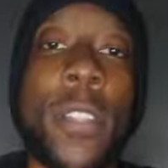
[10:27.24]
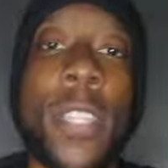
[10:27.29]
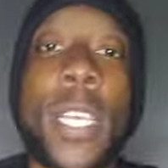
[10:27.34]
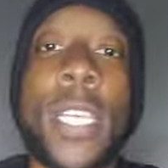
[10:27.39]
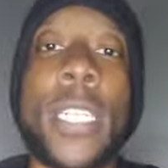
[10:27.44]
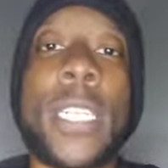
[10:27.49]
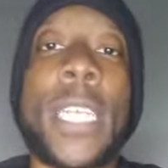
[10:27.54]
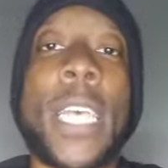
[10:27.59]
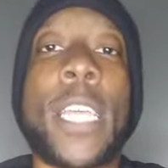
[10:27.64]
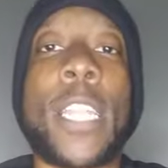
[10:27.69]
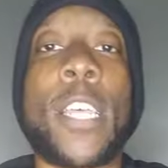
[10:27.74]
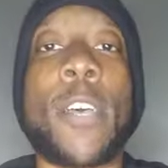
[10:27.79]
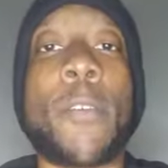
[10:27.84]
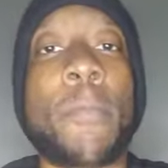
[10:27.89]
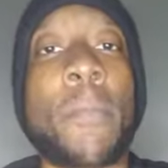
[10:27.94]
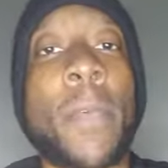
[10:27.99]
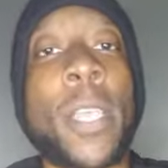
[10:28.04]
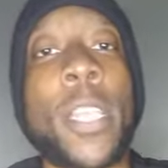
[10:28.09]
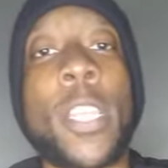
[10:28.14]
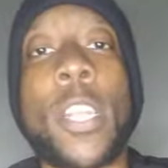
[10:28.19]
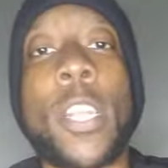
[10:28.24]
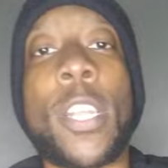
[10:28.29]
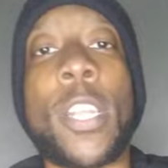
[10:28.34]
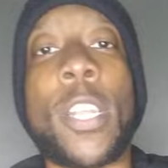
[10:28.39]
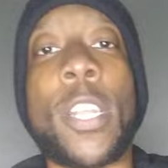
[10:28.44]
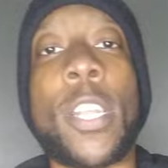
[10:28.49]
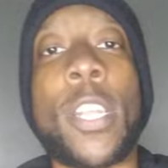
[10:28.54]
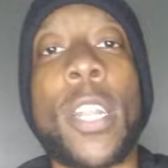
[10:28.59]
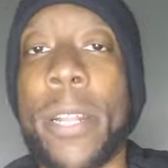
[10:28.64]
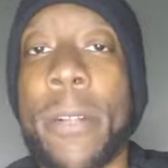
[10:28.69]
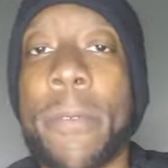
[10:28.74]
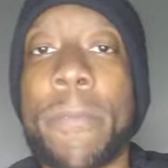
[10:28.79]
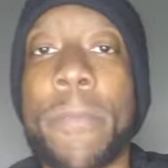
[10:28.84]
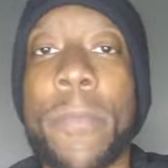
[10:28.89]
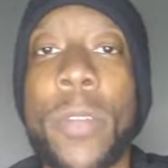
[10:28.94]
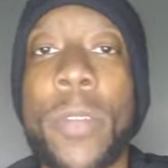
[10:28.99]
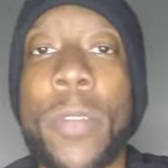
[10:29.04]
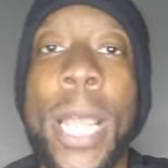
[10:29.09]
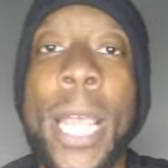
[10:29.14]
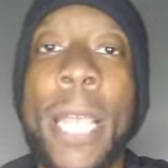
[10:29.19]
higher quality videos.
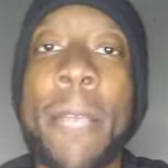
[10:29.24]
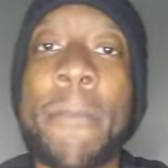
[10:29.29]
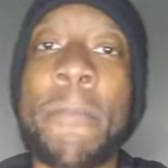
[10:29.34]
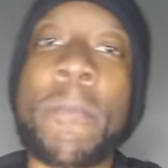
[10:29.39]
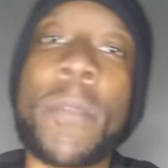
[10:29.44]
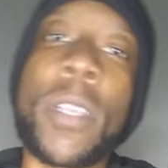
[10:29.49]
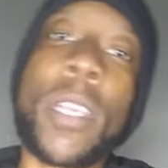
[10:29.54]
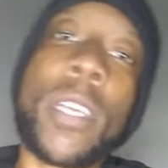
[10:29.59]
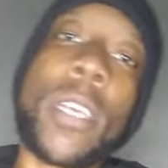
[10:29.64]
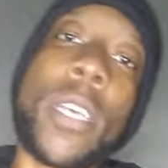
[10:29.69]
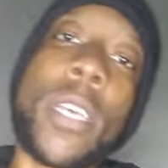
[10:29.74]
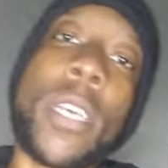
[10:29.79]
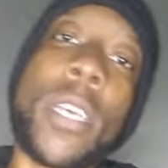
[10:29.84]
Of course, only